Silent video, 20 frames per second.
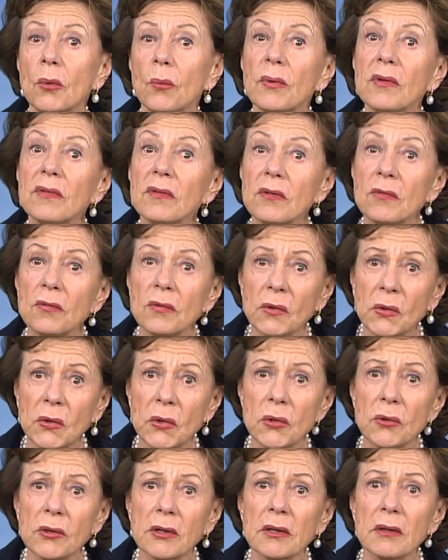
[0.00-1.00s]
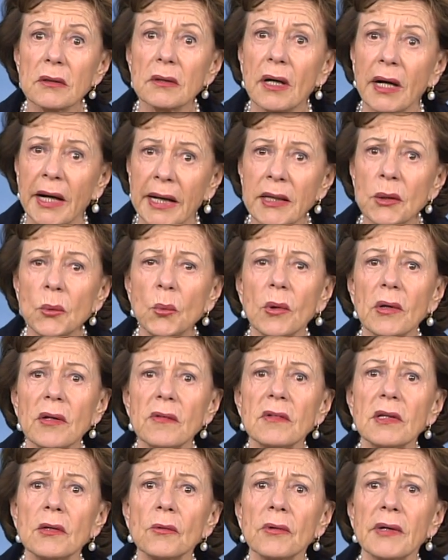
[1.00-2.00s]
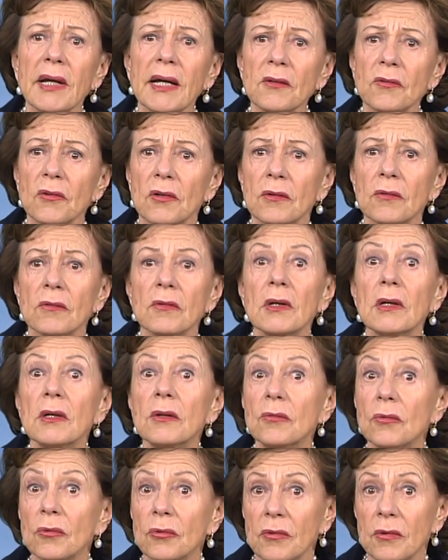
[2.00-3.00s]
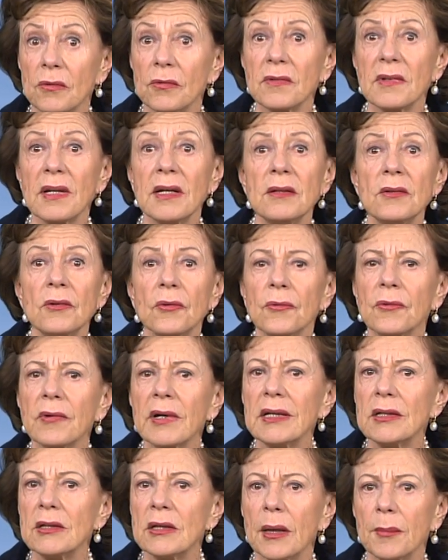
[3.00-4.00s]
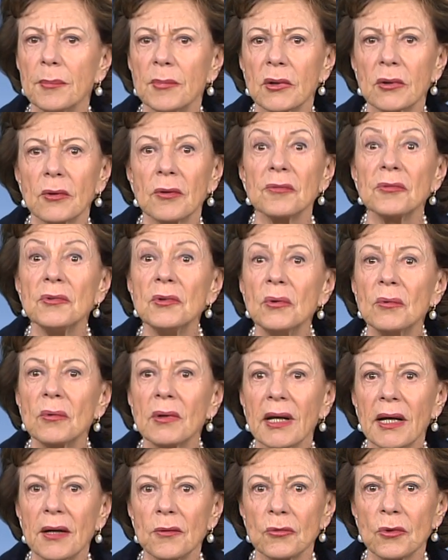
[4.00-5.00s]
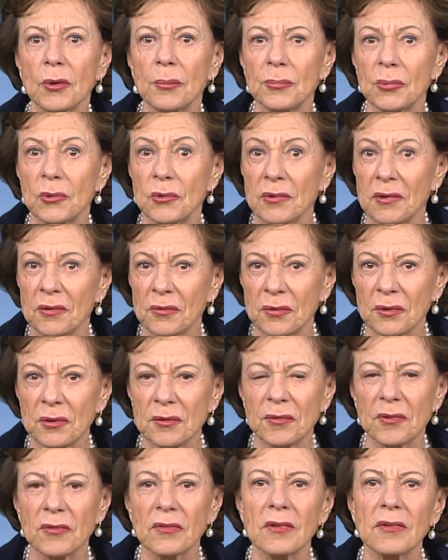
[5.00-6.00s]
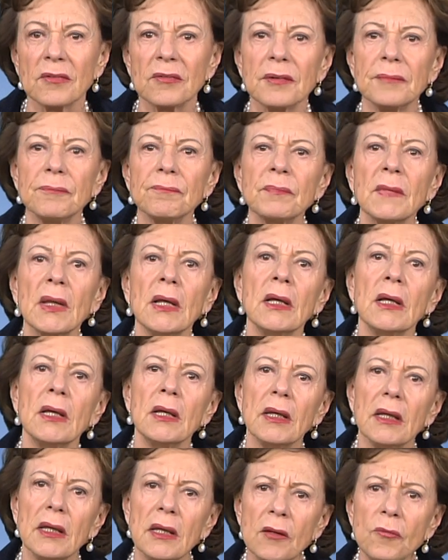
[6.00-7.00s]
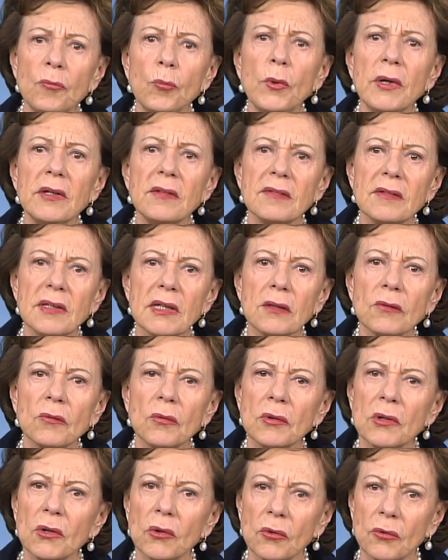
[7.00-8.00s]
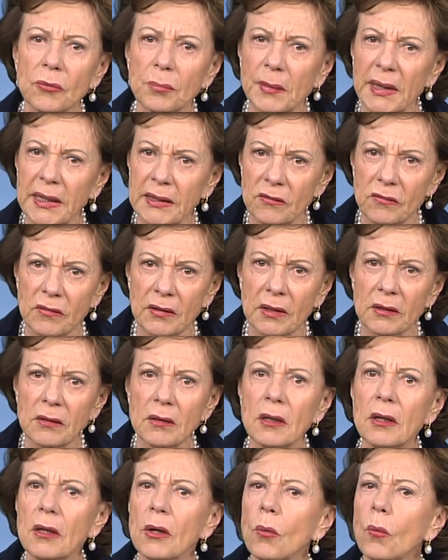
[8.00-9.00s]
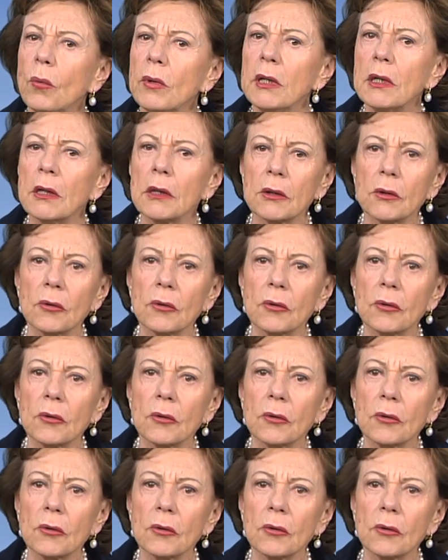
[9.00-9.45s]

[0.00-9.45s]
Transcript: with the secure, high-quality connections to sustain the great number of new cloud computing services. If we stick to the old mindset, we are